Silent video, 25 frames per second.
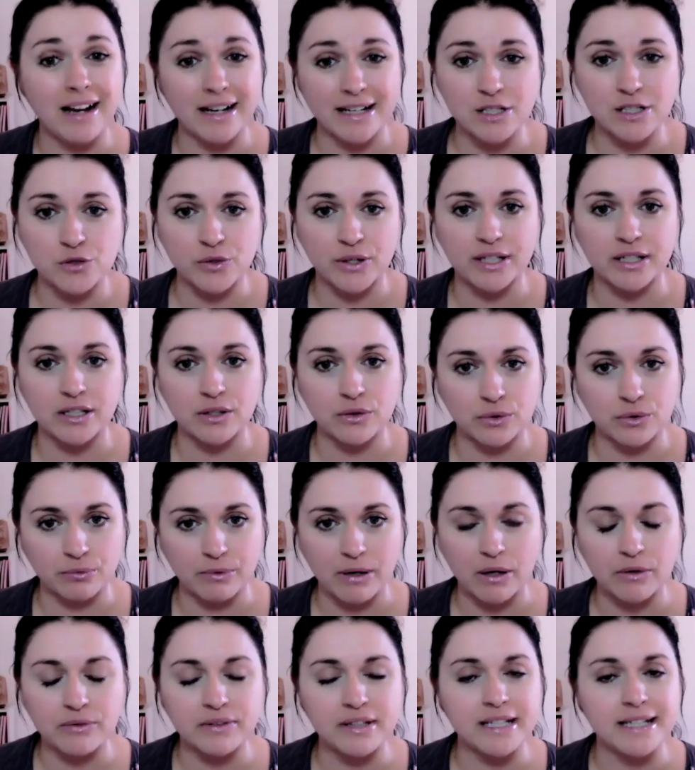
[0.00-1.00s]
hydrated
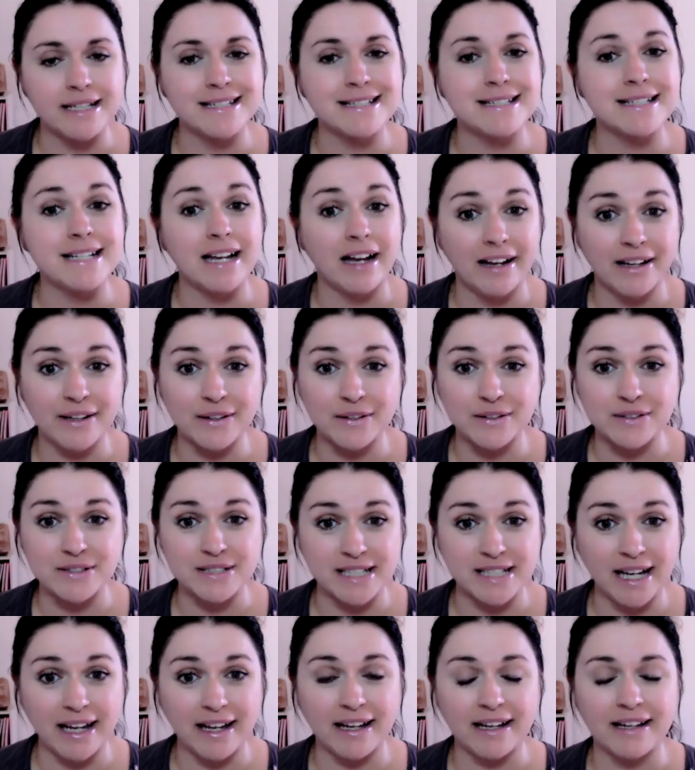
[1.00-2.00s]
throughout the entire
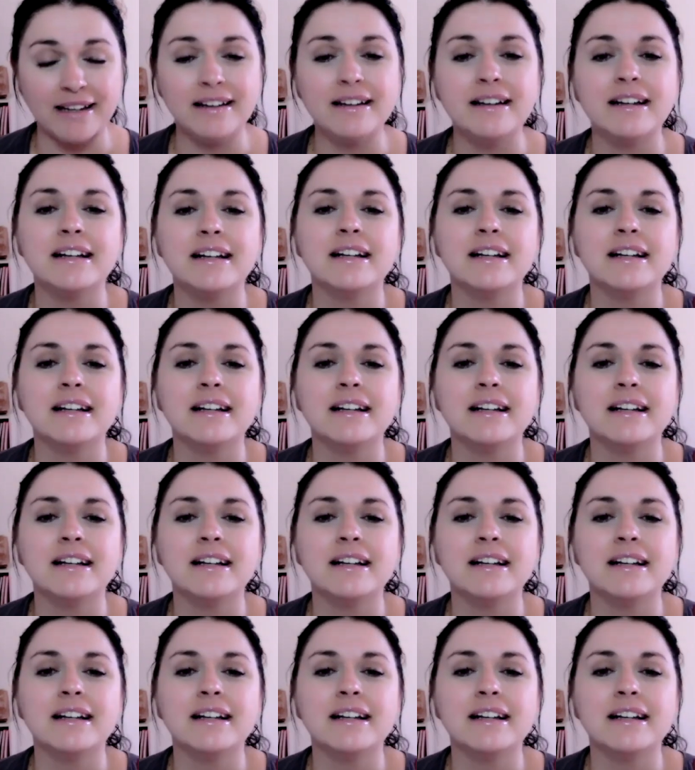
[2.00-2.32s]
day.